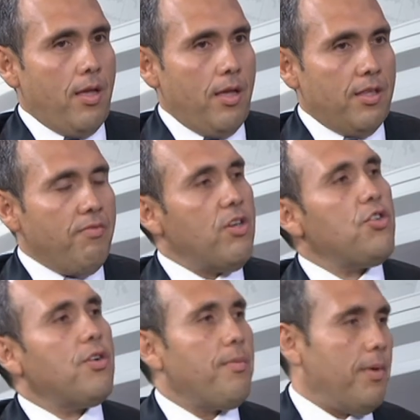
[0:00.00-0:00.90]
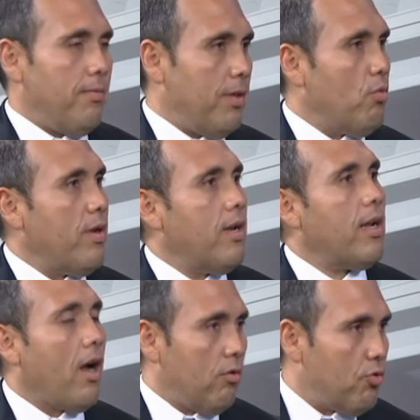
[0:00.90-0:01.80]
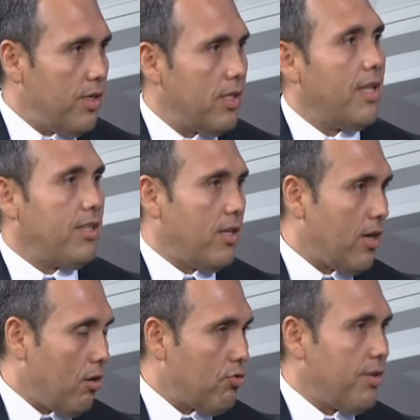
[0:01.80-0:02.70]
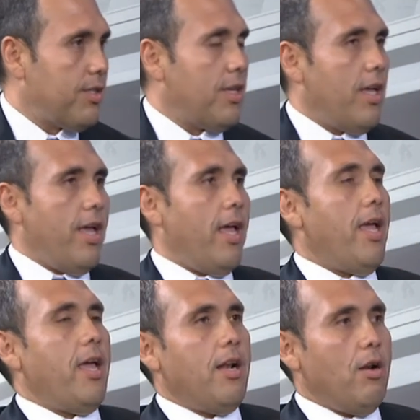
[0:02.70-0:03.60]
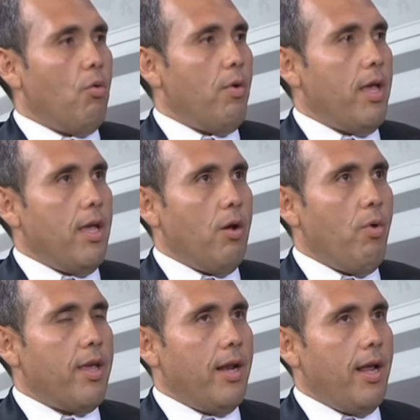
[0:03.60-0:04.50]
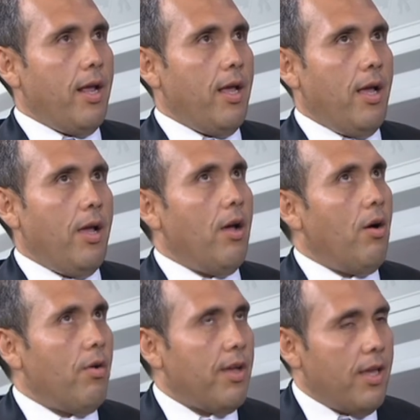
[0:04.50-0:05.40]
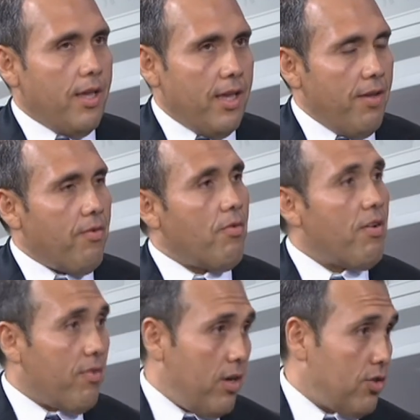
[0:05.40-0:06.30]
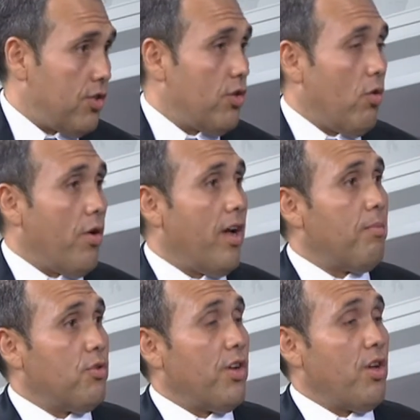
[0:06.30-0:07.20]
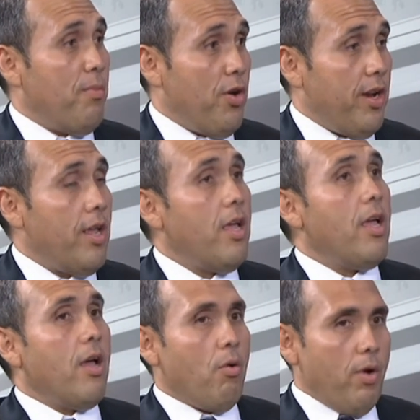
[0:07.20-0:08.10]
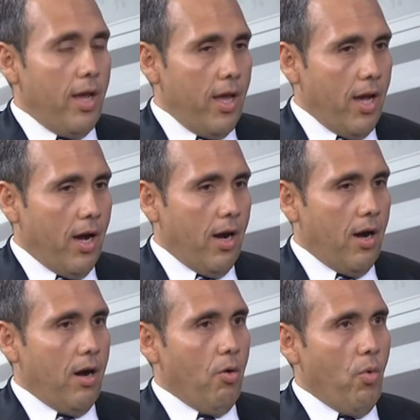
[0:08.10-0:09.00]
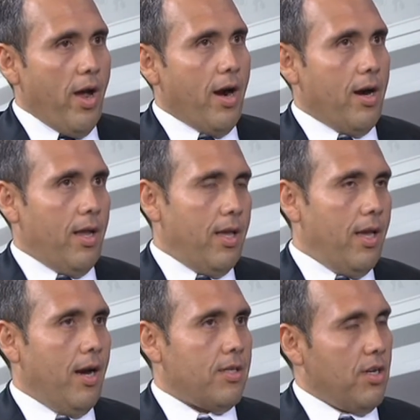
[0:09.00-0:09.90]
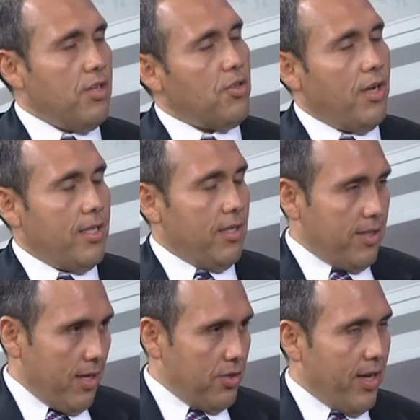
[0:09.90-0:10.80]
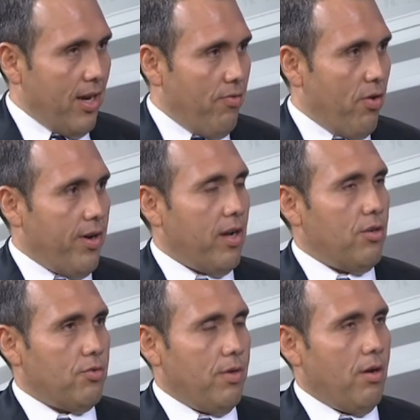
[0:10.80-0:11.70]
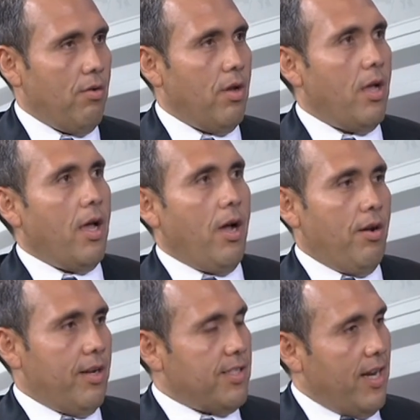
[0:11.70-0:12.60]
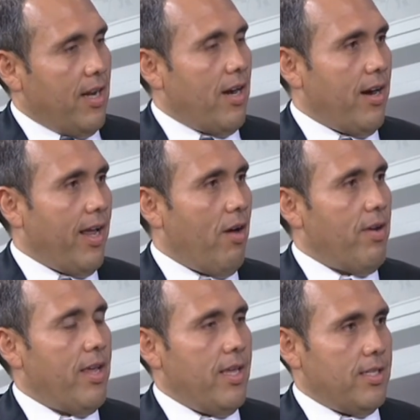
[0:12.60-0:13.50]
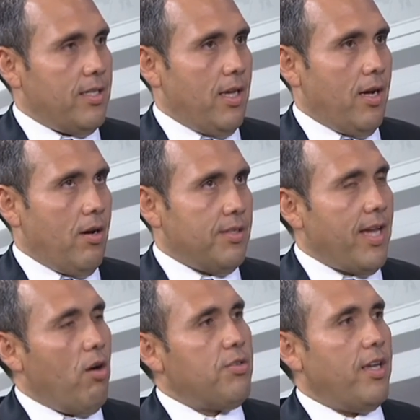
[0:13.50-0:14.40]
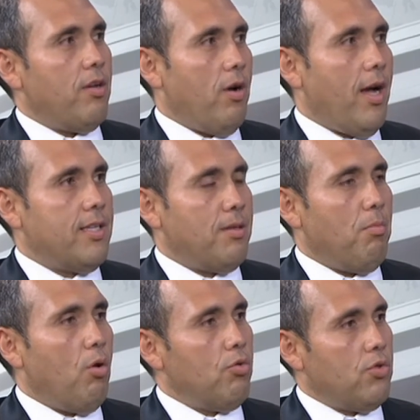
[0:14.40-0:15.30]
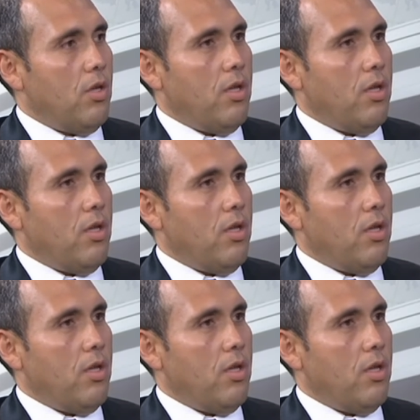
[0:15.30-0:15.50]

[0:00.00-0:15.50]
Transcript: division between countries, Latino countries, and we can give references or help to a community. We are here as a consulate on San Jose, California, because we know on the Santa Clara County San Jose has the most